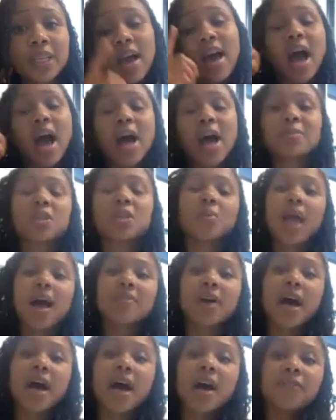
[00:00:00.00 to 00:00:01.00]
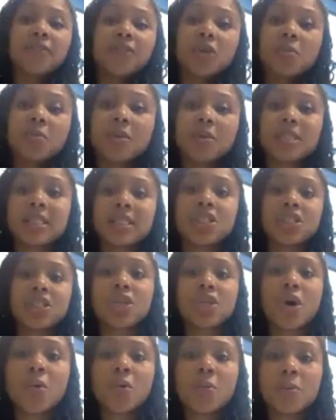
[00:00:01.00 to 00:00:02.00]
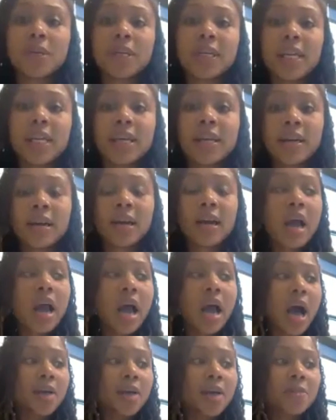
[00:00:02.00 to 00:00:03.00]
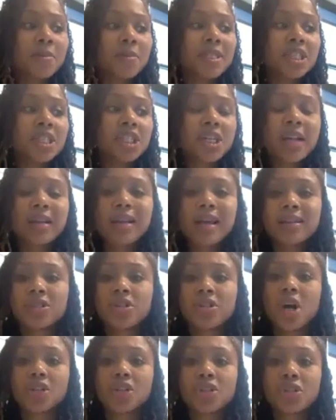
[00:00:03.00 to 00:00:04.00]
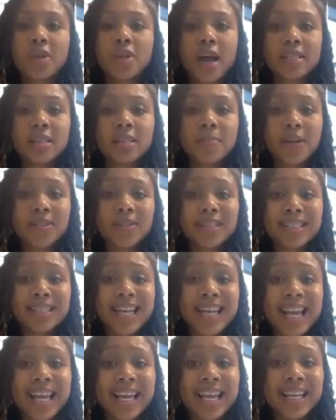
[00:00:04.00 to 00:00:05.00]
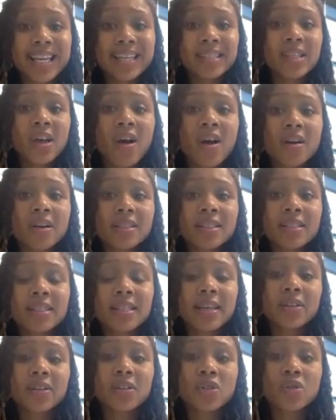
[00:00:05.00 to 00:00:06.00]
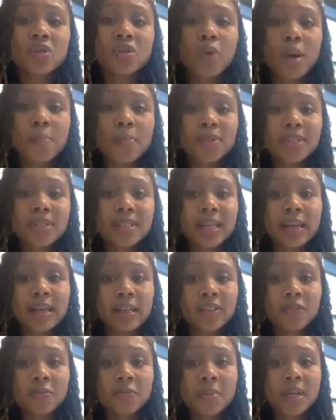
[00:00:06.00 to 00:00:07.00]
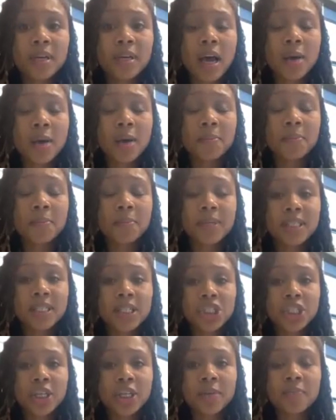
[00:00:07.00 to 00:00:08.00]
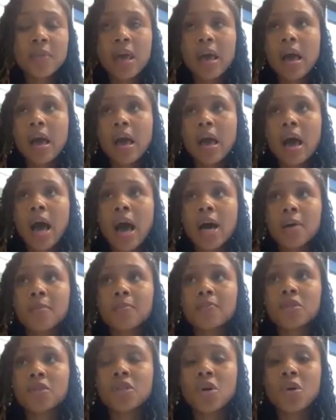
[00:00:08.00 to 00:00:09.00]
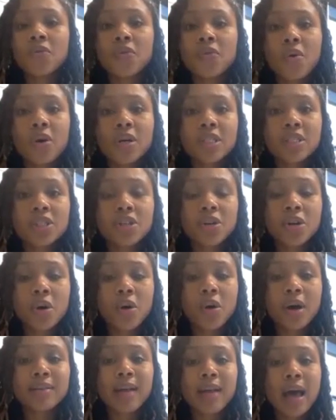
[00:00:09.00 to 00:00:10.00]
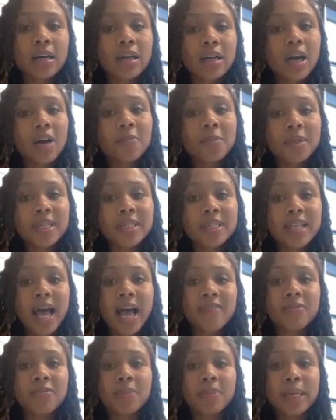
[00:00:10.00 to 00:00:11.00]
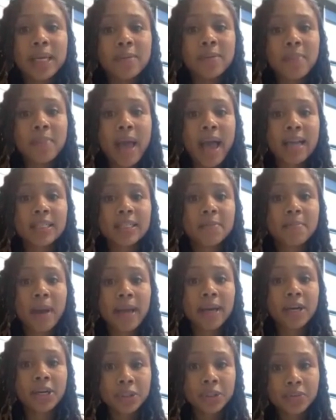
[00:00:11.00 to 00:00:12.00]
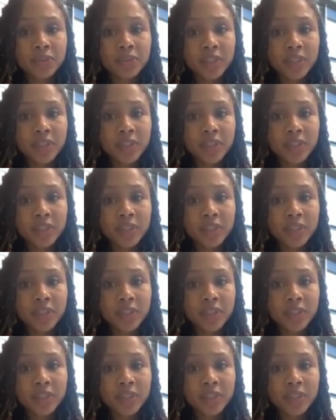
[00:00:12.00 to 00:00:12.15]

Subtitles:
So we have a few positions open here. The position I'd like to talk to you guys about today is our sales representative position. So of course, you know, a lot of companies have been impacted by COVID,